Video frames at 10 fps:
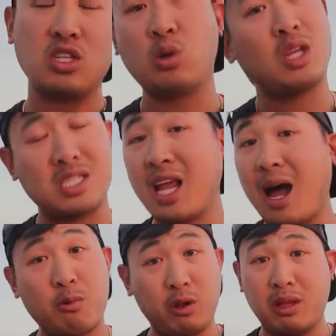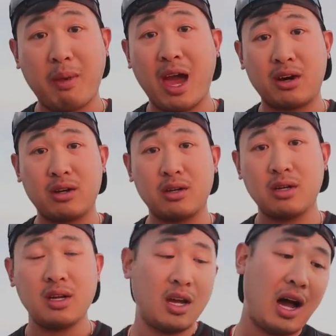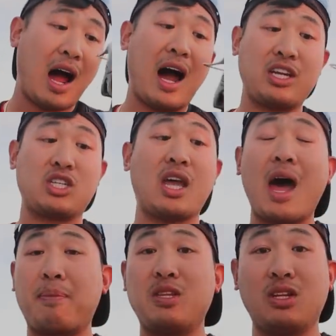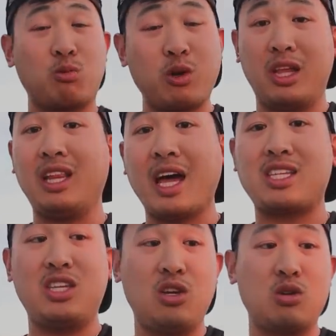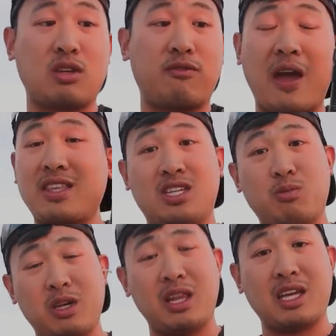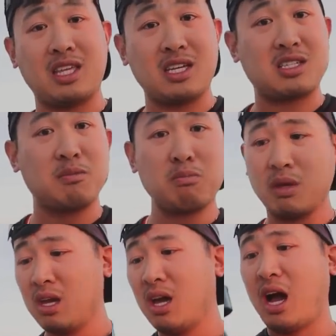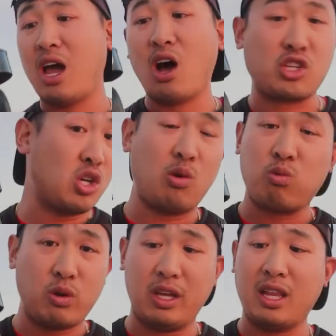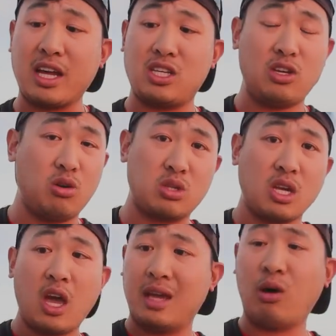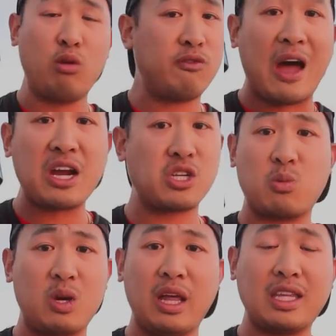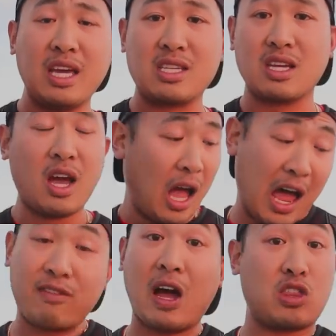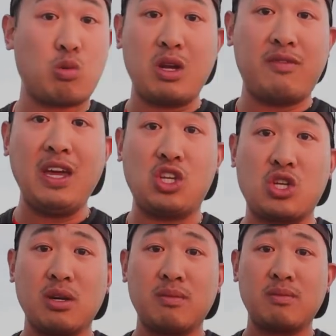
So it does not really matter. I just happen to really like to use a fancy reel like this. I also really like to use an old-fashioned reel like this. I've got 3 of each.